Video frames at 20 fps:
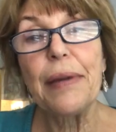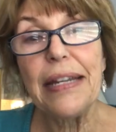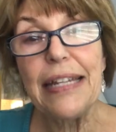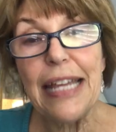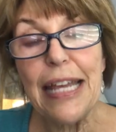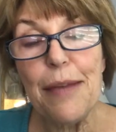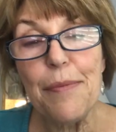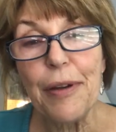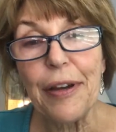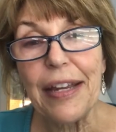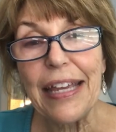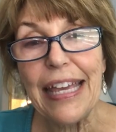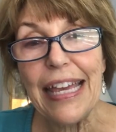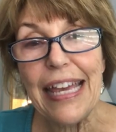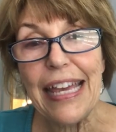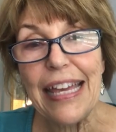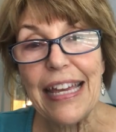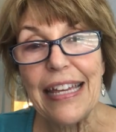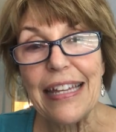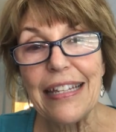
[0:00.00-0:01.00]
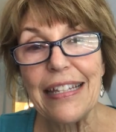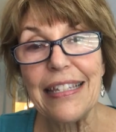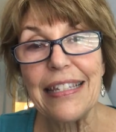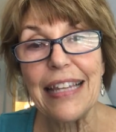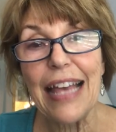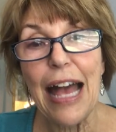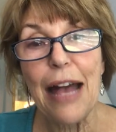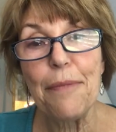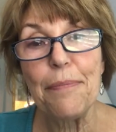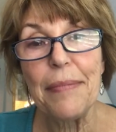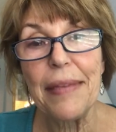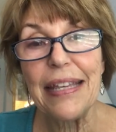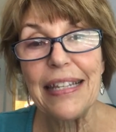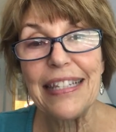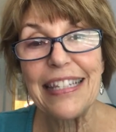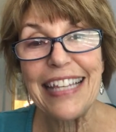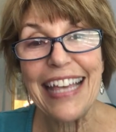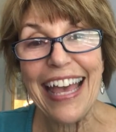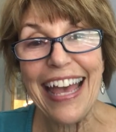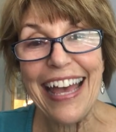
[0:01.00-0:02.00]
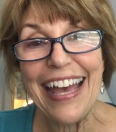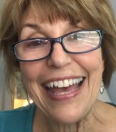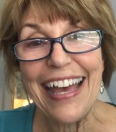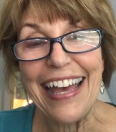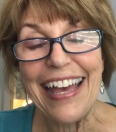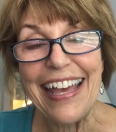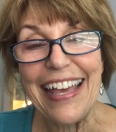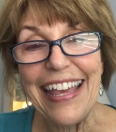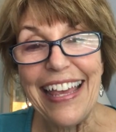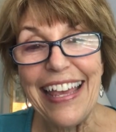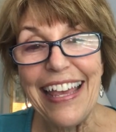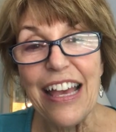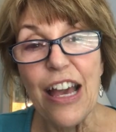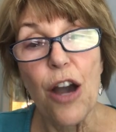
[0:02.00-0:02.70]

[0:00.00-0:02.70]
Redeemer kids, I'm Miss Kay,